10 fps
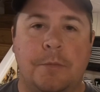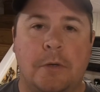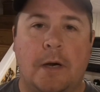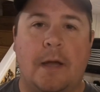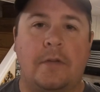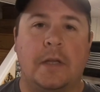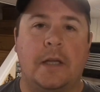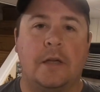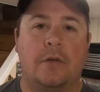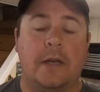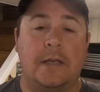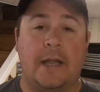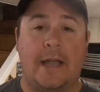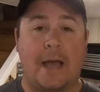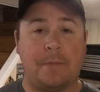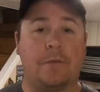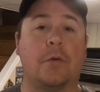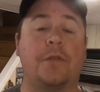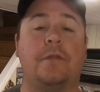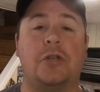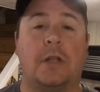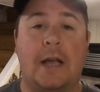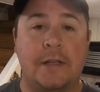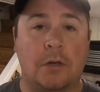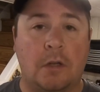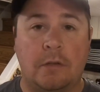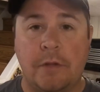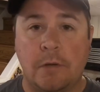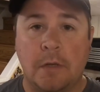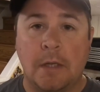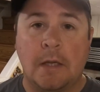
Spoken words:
you are having a great day. Happy 4th of July to all of you.